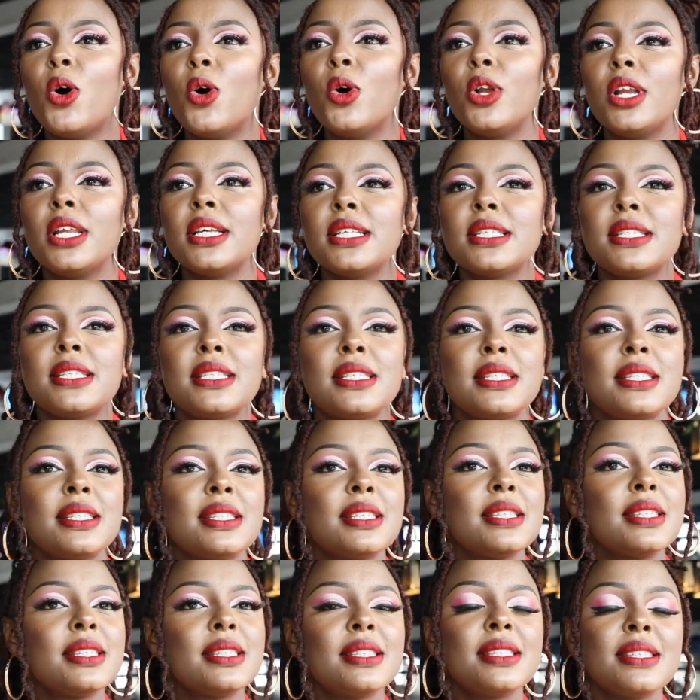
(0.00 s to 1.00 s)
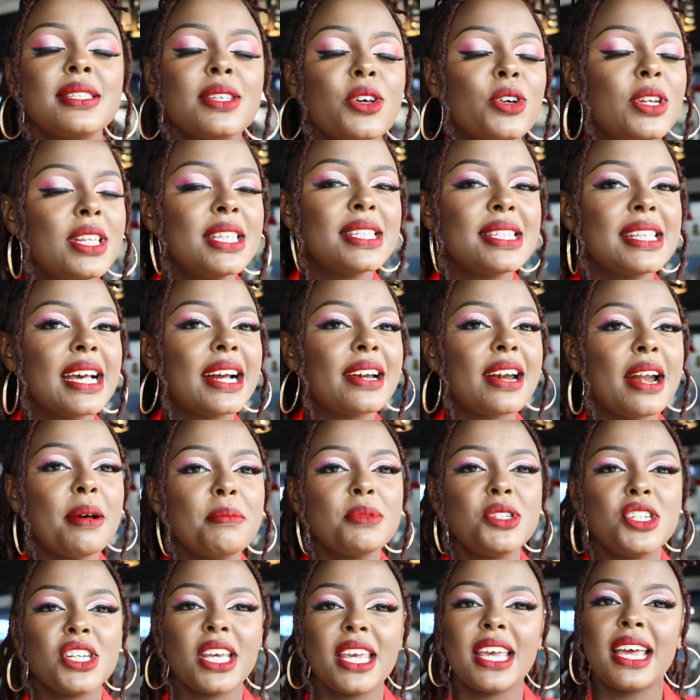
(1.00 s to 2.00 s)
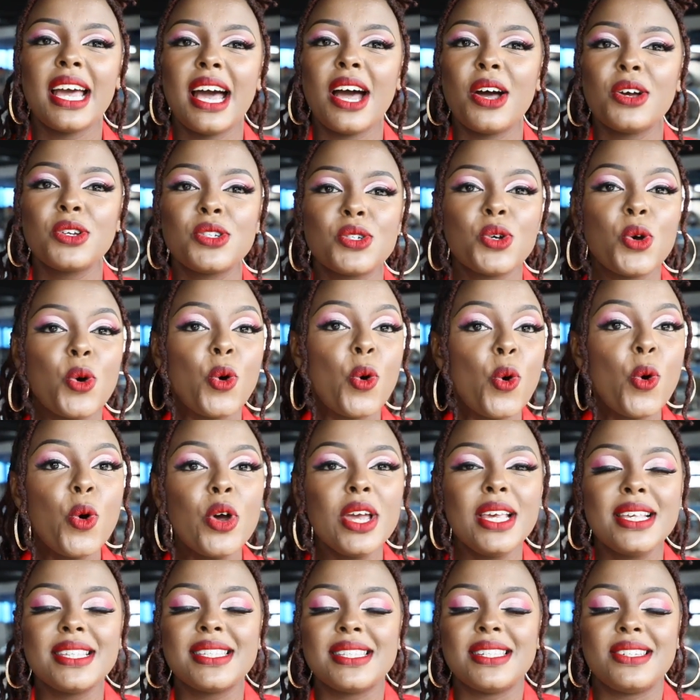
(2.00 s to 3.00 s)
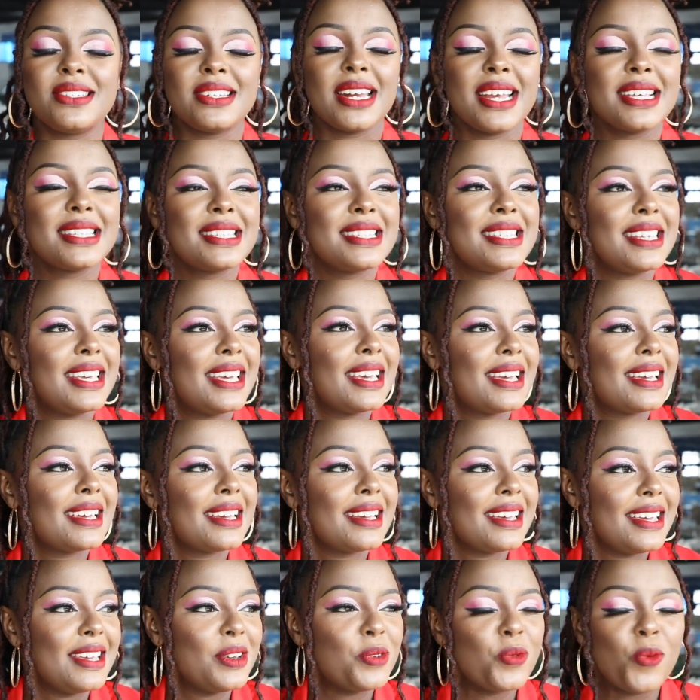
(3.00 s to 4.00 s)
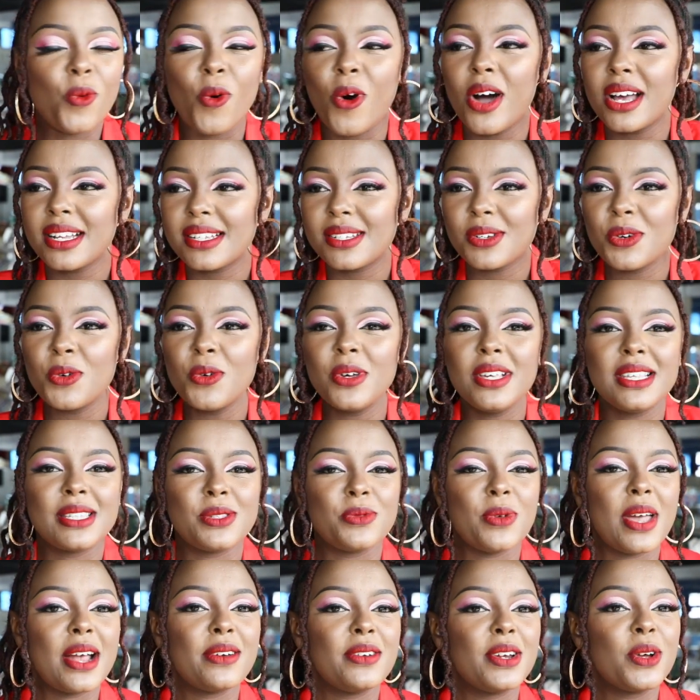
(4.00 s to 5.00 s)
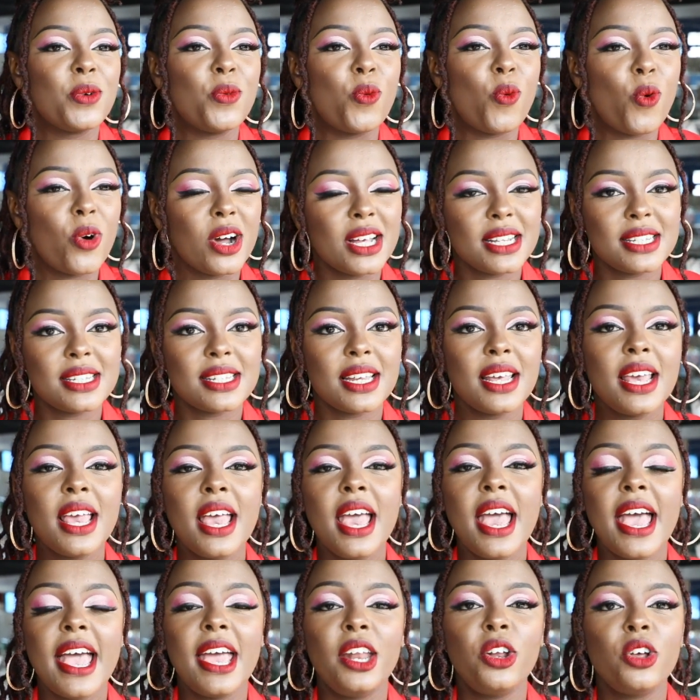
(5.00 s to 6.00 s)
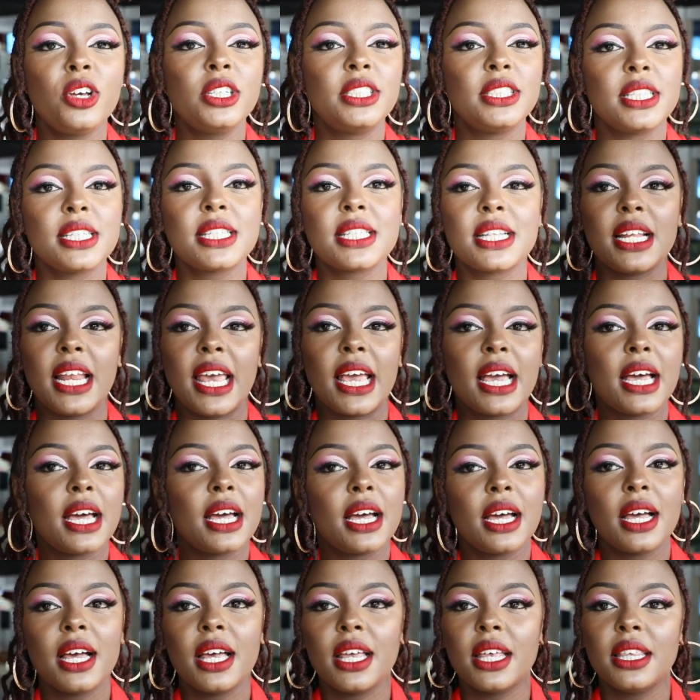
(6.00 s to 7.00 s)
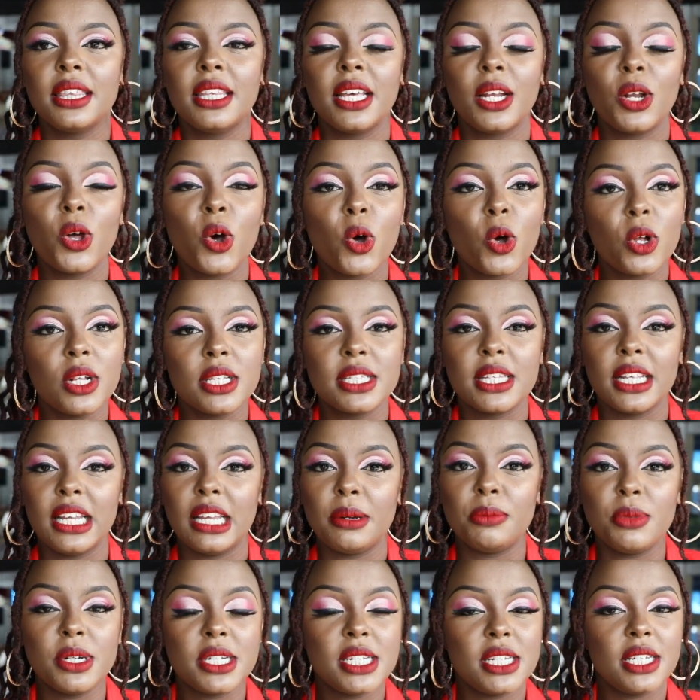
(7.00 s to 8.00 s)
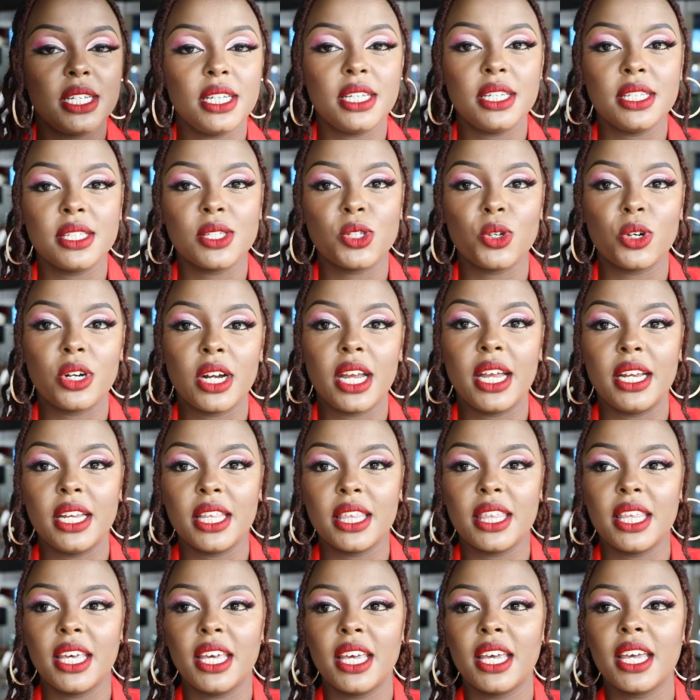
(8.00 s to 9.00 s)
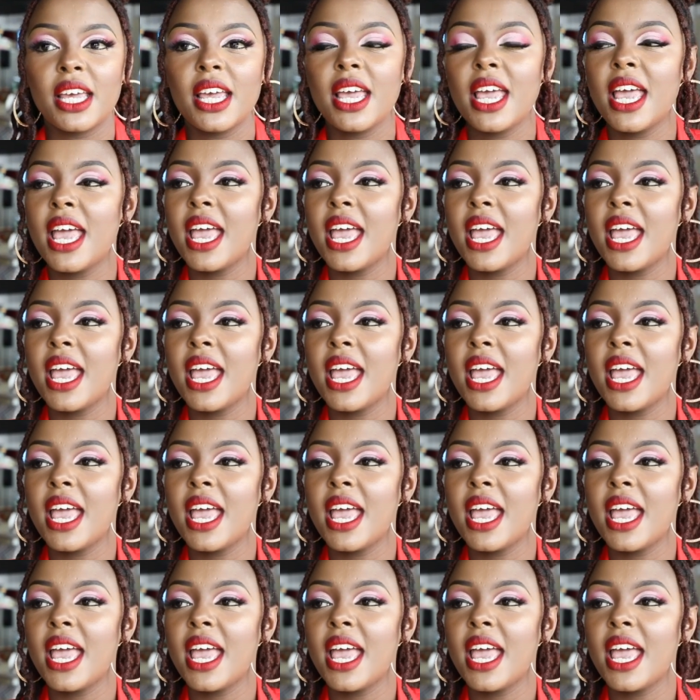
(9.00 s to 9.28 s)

always on Instagram checking out who is dressing in what, who is wearing what, and not just like the local celebrities or anything.